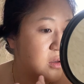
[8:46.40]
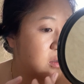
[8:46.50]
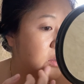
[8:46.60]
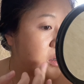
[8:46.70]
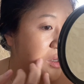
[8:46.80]

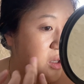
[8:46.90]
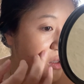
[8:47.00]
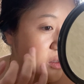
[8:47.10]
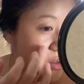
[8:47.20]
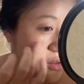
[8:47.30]
it
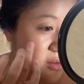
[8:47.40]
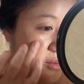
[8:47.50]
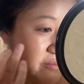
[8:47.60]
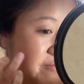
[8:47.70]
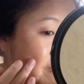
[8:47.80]
is
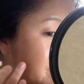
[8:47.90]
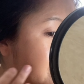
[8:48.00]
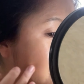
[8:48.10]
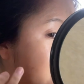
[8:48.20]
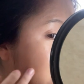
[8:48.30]

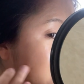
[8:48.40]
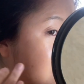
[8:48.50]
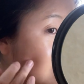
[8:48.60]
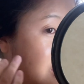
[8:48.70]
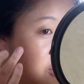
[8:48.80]

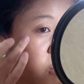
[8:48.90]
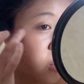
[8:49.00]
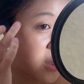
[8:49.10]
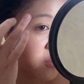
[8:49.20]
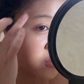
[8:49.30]
kind of
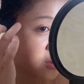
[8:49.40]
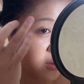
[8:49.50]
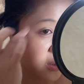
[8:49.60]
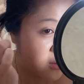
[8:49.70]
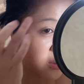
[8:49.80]
wet
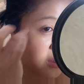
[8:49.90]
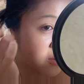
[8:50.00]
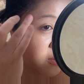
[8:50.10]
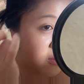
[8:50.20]
feeling now.